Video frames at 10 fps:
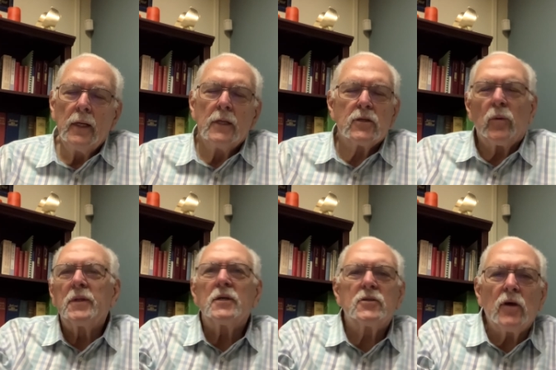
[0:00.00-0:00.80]
So what
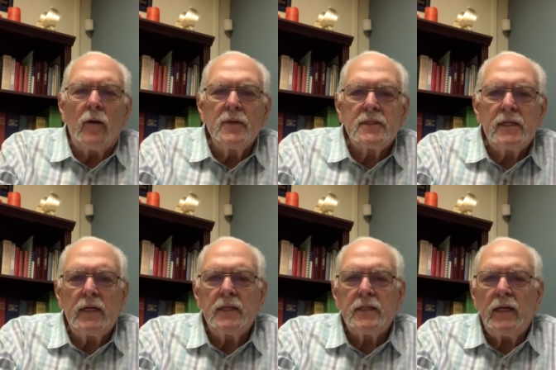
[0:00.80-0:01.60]
the psalmist did
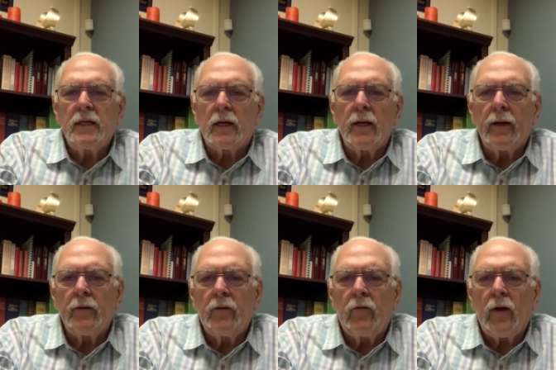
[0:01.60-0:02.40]
is he
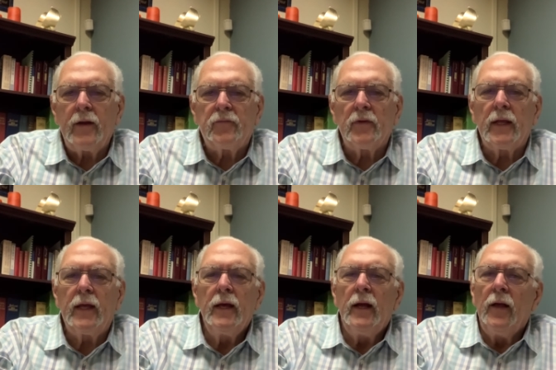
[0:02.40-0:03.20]
declared gratefully
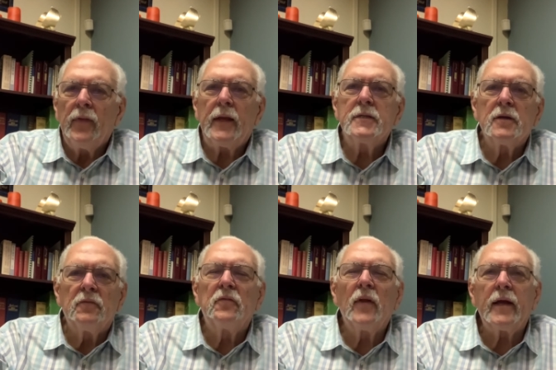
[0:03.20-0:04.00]
that his
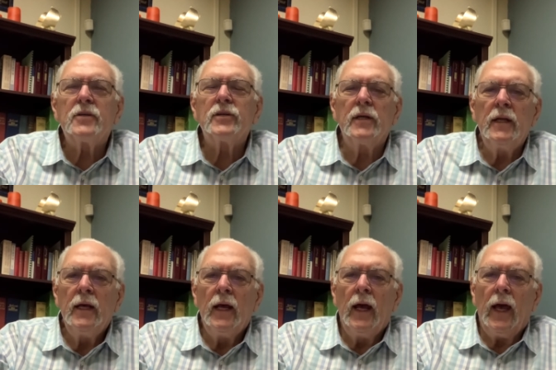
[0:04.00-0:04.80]
affliction
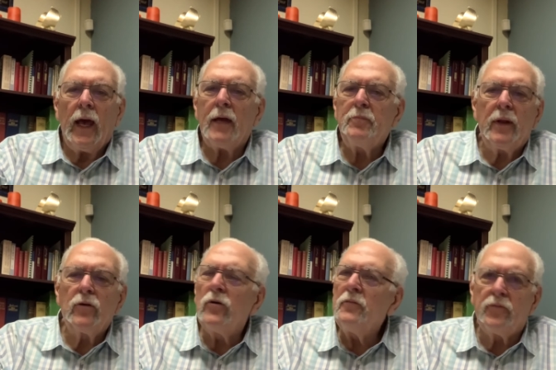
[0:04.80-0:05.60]
had been
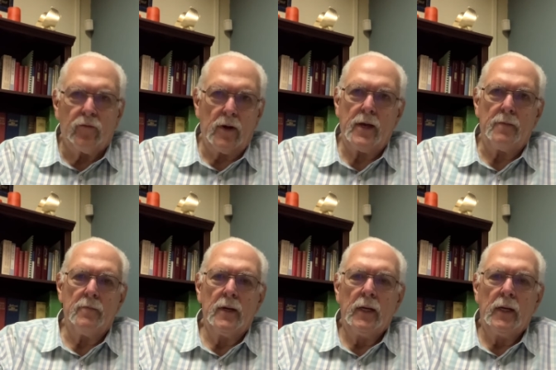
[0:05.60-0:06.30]
good for him.